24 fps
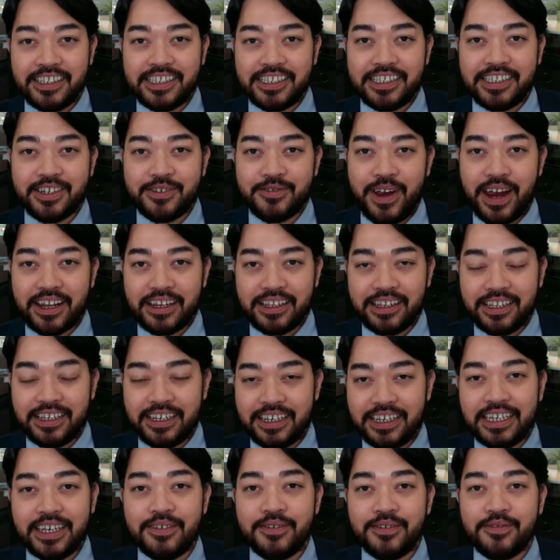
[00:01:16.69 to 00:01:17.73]

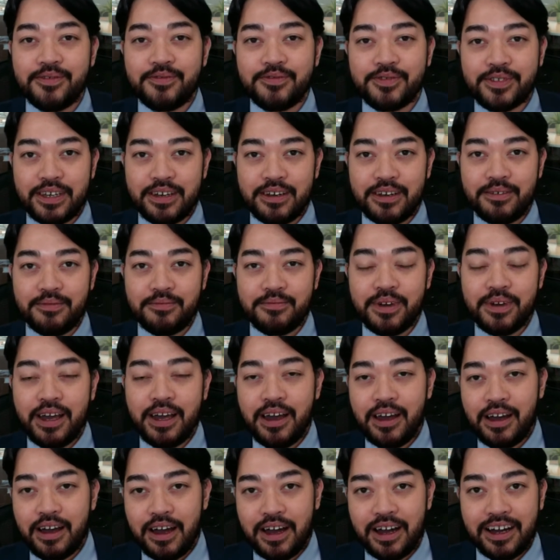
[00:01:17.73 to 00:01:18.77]
directly give some
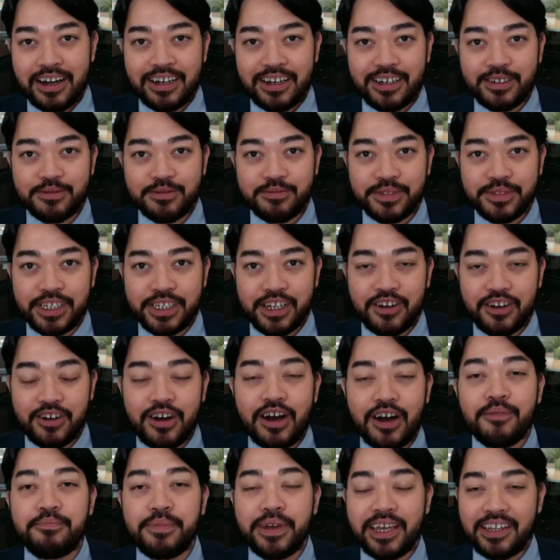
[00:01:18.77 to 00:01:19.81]

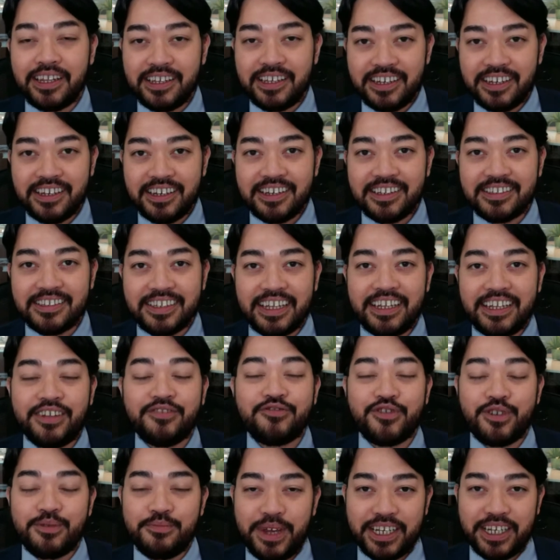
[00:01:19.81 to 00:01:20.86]
opinions and
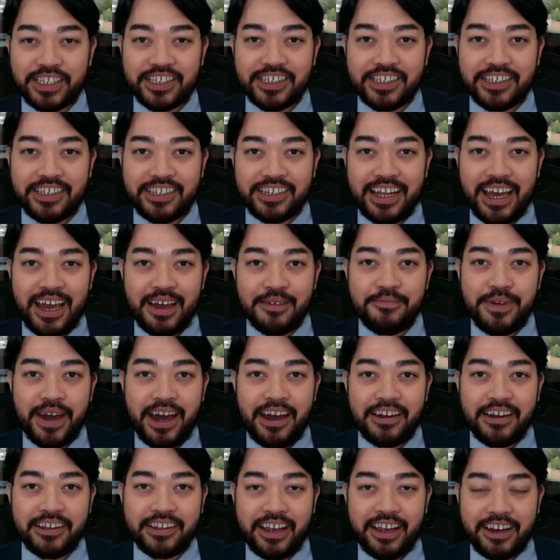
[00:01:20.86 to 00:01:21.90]
information
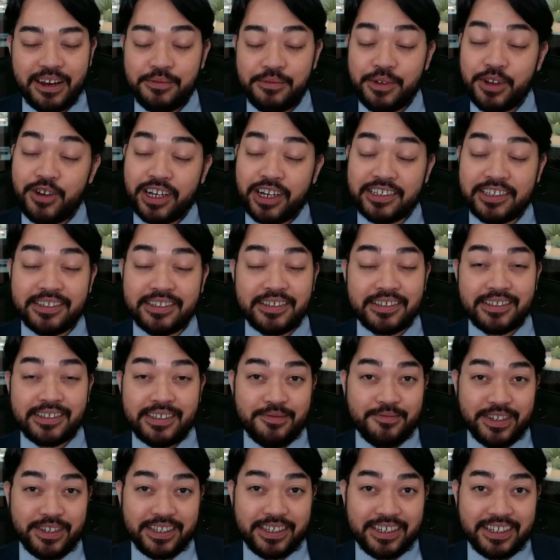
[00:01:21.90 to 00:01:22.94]
about our immigration
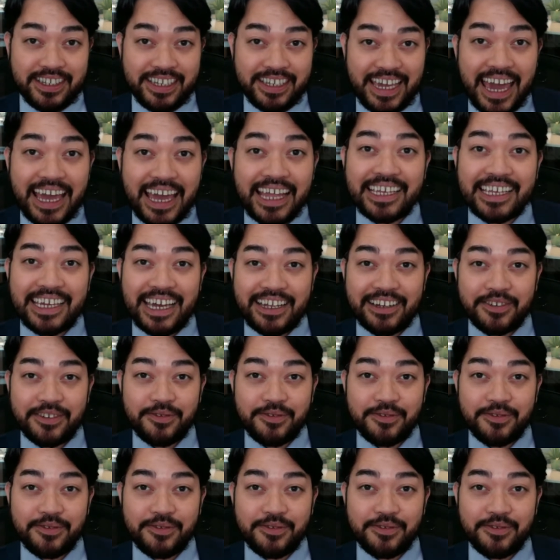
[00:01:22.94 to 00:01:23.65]
system, because it can get